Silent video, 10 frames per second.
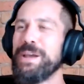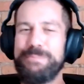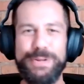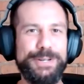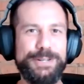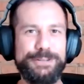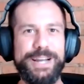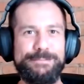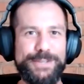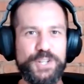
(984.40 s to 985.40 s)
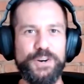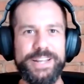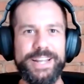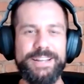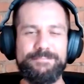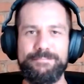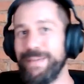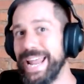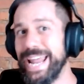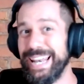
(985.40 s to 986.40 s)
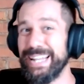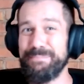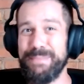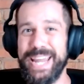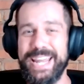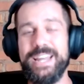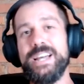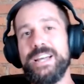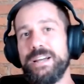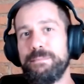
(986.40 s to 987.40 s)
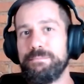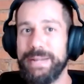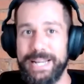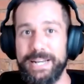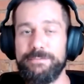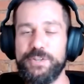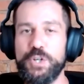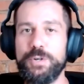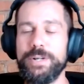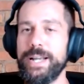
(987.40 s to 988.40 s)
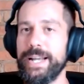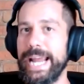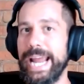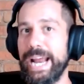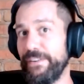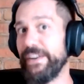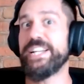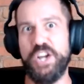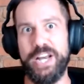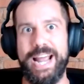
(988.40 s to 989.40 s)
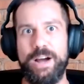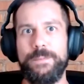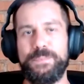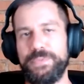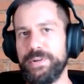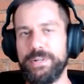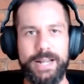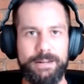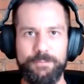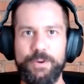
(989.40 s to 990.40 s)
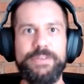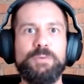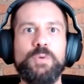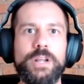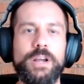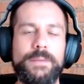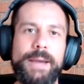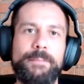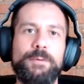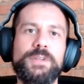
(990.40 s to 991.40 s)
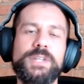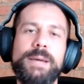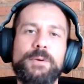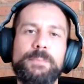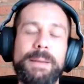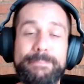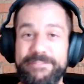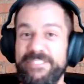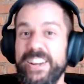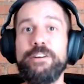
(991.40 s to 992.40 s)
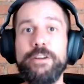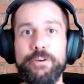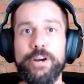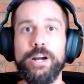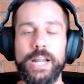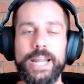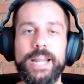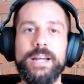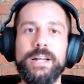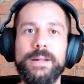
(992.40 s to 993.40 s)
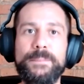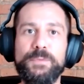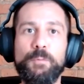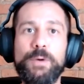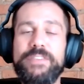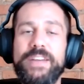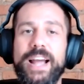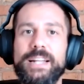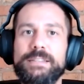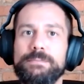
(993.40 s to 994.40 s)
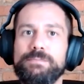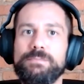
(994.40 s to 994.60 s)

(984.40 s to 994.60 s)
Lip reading: period of time, starting in late May, beginning of June, and finishing now. They're like, we've been working on them over the summer, but very rarely we've got